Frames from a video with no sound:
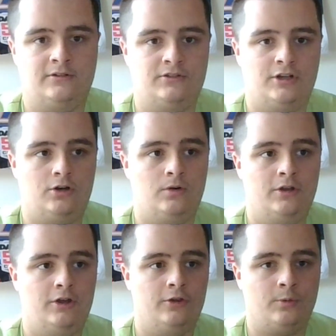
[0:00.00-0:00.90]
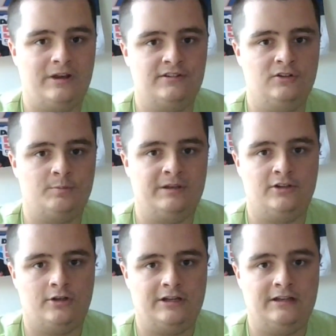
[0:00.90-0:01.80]
So the racing's been
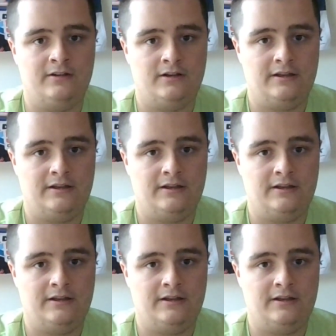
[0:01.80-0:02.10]
good,